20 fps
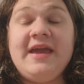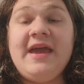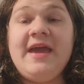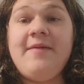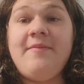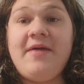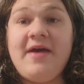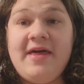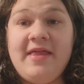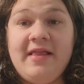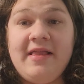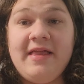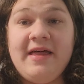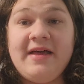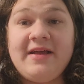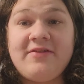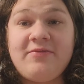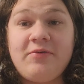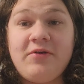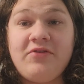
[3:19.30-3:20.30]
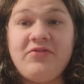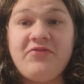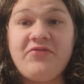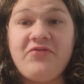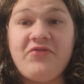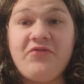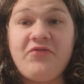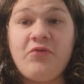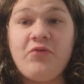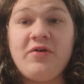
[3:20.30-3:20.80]
Cam had a lot of experience
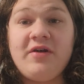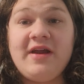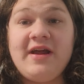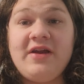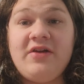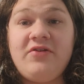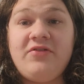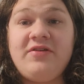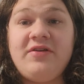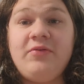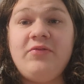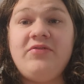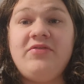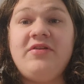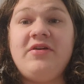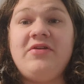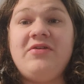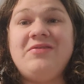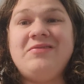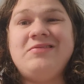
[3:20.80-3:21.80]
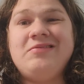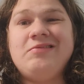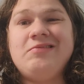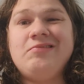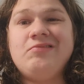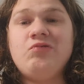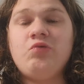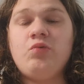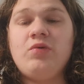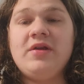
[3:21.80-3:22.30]
with 49ers. He was there
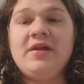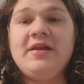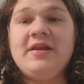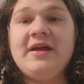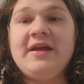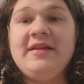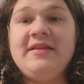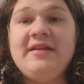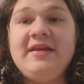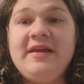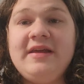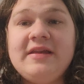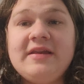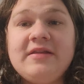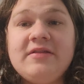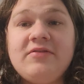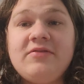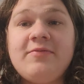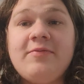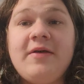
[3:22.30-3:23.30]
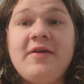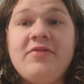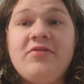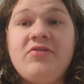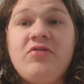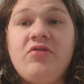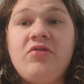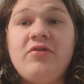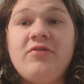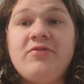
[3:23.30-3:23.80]
until 2019 and
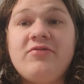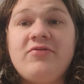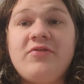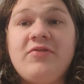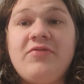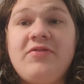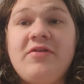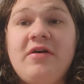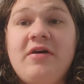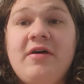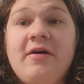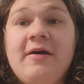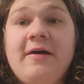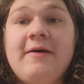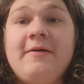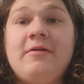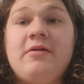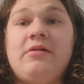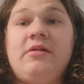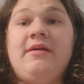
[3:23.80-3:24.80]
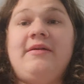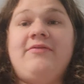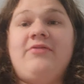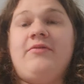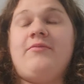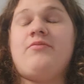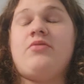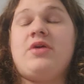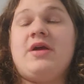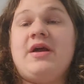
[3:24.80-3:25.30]
spent two years with the
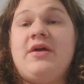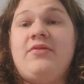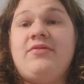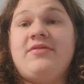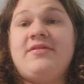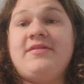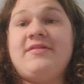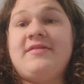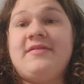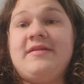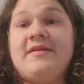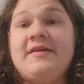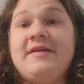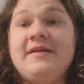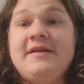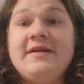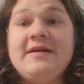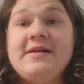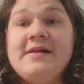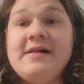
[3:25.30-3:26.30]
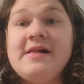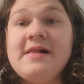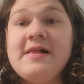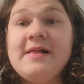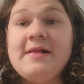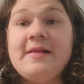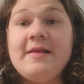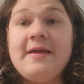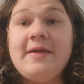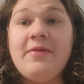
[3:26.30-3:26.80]
Cleveland Browns.
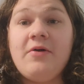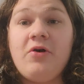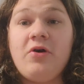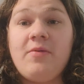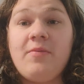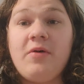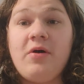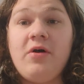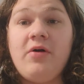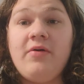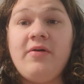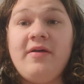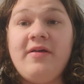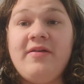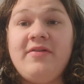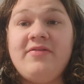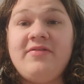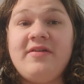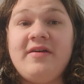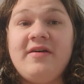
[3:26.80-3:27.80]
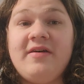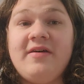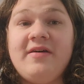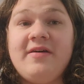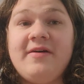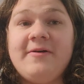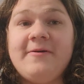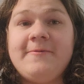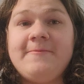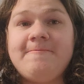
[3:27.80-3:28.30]
And Harbaugh is,
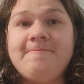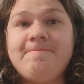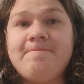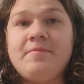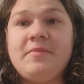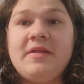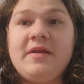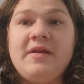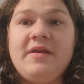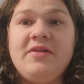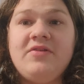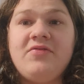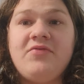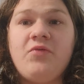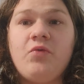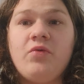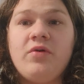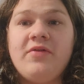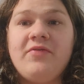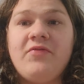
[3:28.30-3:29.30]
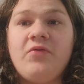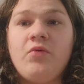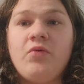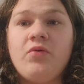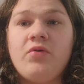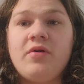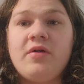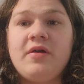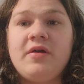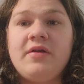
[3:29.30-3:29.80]
uh, he's
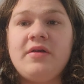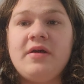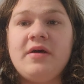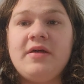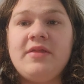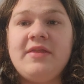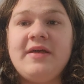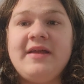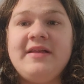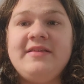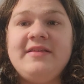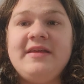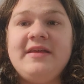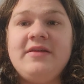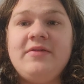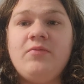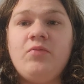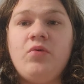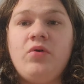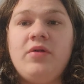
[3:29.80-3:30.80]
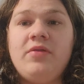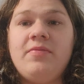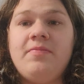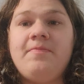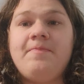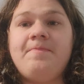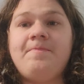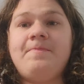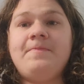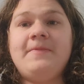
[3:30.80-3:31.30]
44 and uh, 19 and 1.